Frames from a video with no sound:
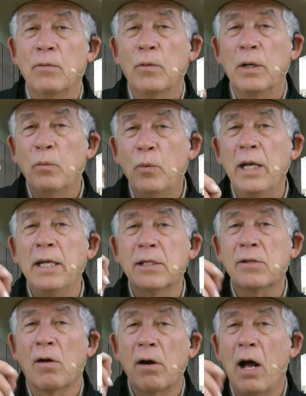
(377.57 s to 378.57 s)
When we
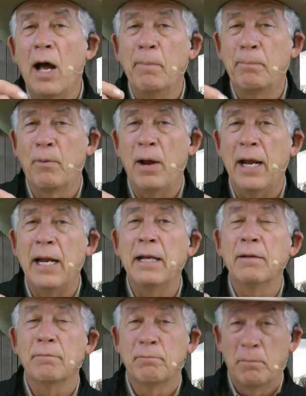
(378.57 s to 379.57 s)
start
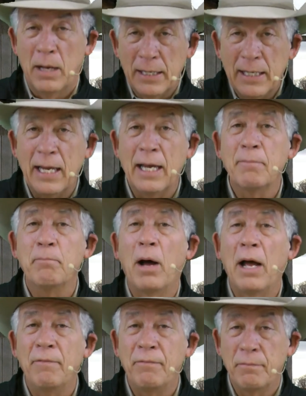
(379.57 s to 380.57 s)
operating, again,
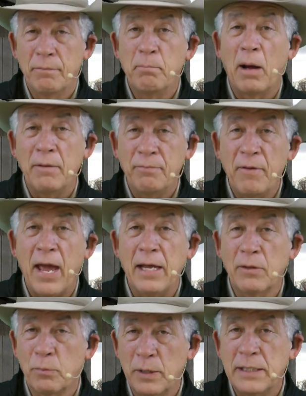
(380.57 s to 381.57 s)
by
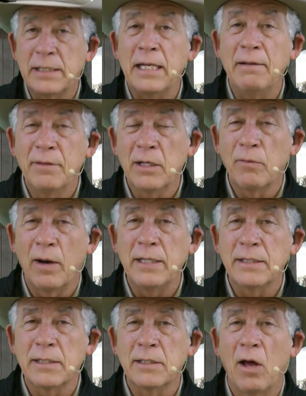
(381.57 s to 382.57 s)
faith, receive the
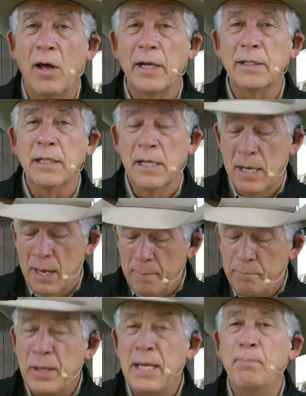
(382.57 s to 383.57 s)
grace that's on us,
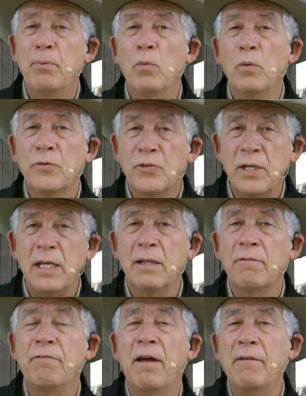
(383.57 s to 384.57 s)
people will see
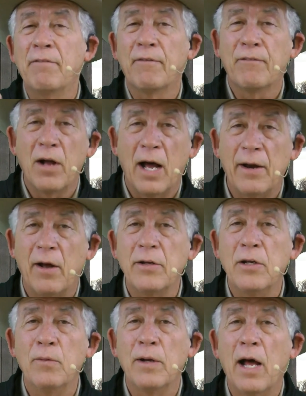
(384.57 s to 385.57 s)
the favor of God
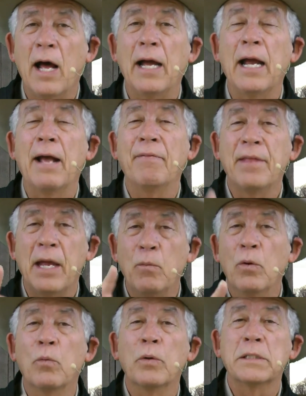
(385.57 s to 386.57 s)
on you and I, and they
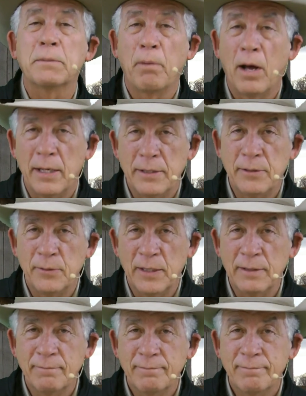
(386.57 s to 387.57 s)
will respond to
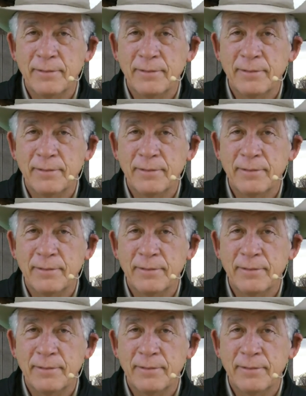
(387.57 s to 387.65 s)
it.